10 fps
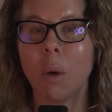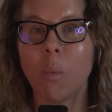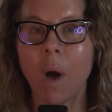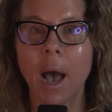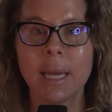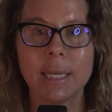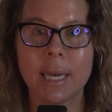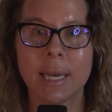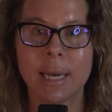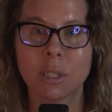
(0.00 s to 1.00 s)
and why
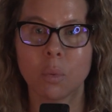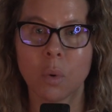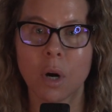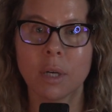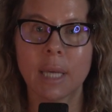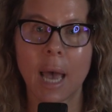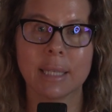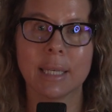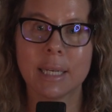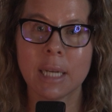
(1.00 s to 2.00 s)
DNS works
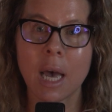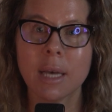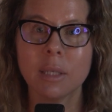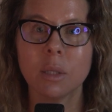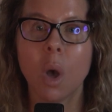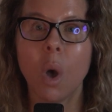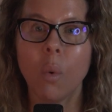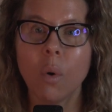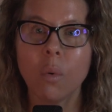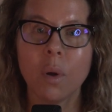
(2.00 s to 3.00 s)
as it does
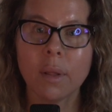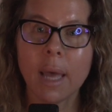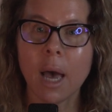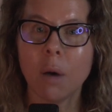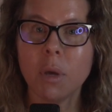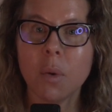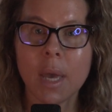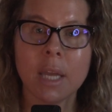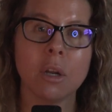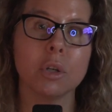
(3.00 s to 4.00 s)
will really help you
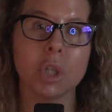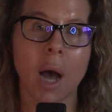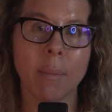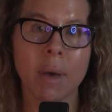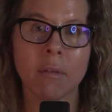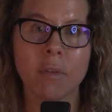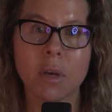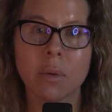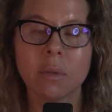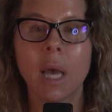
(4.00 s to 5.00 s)
in your job
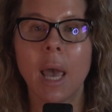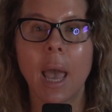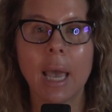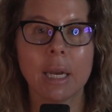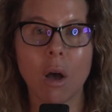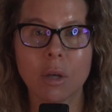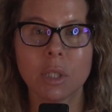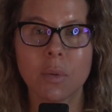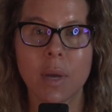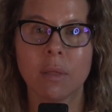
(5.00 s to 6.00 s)
interviews and
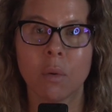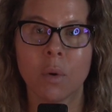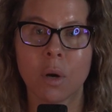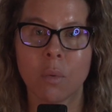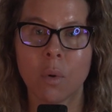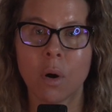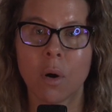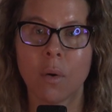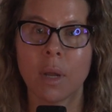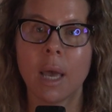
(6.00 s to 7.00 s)
also in the real
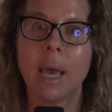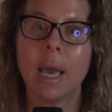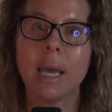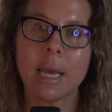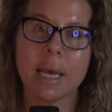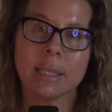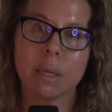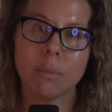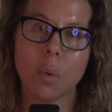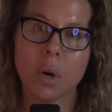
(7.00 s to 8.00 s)
world. It is
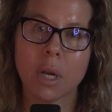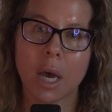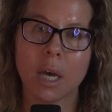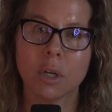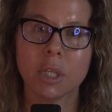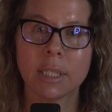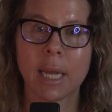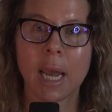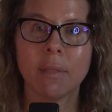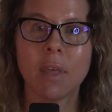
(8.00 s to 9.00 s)
important to
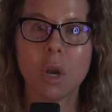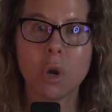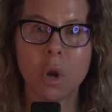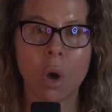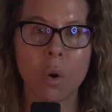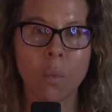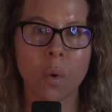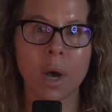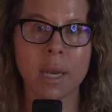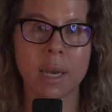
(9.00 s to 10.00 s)
understand that no
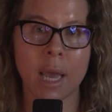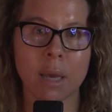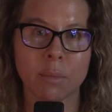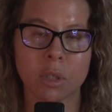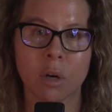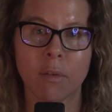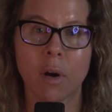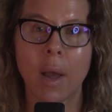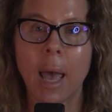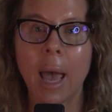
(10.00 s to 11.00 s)
one name
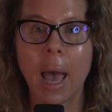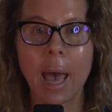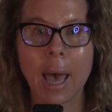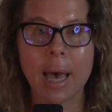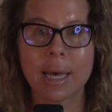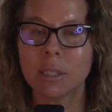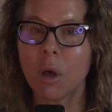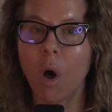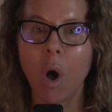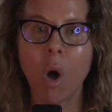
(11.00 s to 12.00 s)
server has
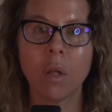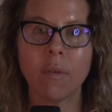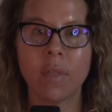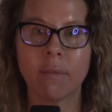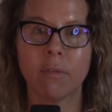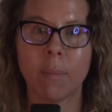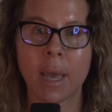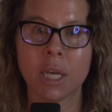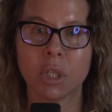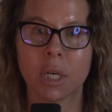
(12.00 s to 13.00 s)
all of the
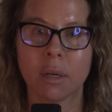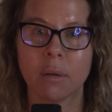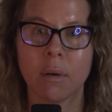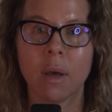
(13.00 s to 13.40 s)
information.